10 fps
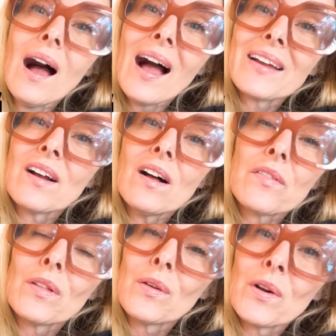I call
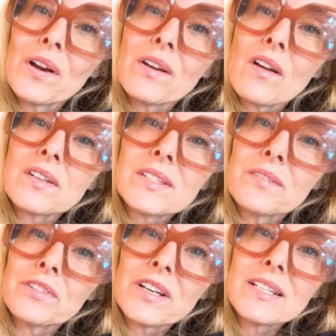the Lord our
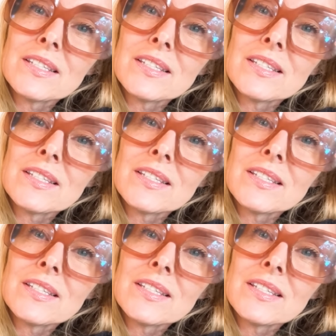suffering